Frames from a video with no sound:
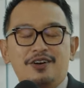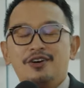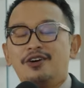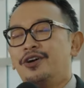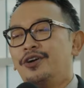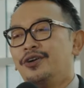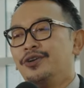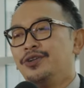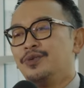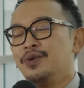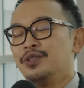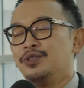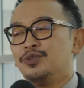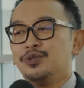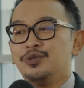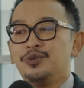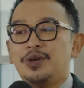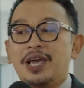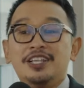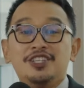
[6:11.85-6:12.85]
Or you want
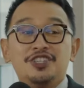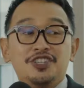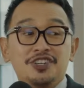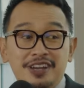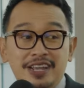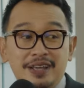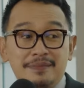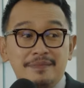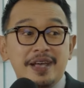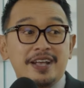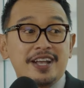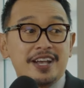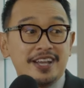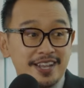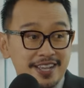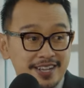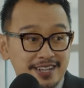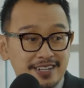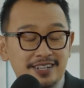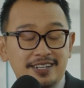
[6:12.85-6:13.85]
to do engineering,
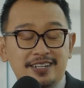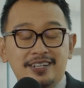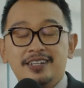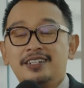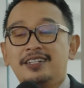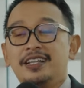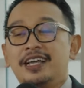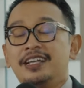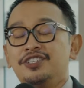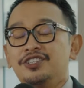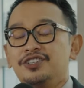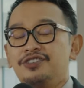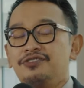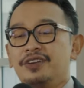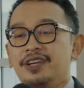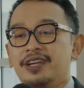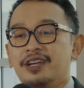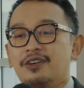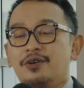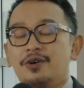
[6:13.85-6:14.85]
mechanical
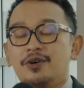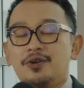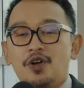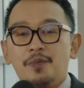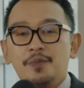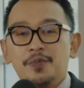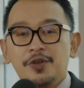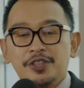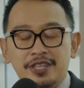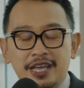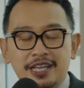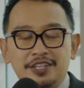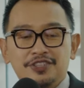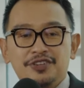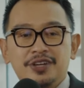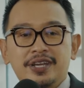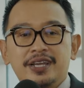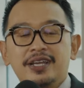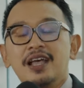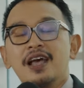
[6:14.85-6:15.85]
engineering or computer
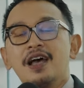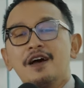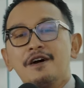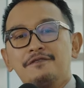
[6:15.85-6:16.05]
engineering.